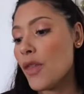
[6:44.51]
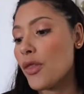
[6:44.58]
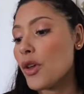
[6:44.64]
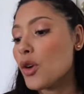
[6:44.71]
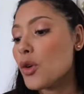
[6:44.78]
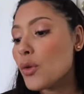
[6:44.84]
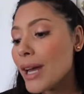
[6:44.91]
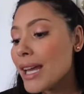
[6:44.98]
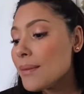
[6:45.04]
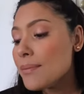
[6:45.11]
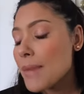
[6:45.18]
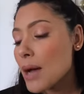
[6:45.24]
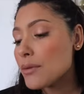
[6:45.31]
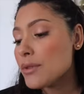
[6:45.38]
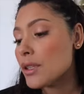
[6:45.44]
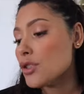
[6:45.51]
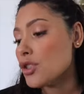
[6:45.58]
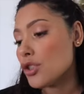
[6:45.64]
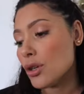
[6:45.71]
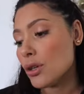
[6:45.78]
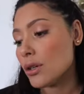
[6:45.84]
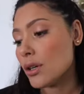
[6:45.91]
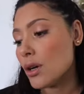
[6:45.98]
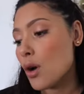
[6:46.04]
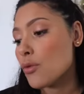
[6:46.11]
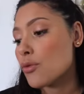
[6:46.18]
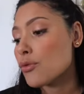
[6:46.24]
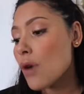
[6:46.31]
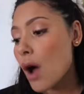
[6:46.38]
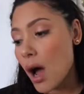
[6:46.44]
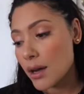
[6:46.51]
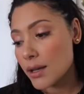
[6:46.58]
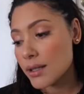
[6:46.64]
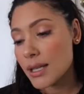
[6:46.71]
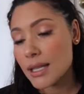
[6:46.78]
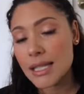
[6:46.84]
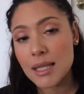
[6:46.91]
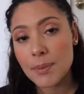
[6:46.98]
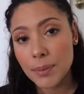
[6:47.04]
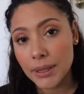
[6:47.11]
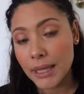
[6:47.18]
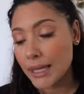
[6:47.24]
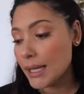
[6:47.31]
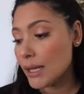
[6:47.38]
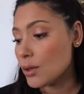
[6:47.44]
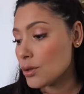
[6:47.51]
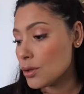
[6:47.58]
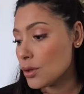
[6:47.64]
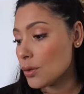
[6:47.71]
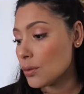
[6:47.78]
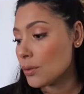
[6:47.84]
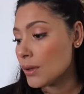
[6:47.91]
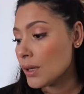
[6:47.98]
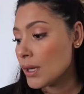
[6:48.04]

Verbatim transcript: The great mountain shook, rocks split in two,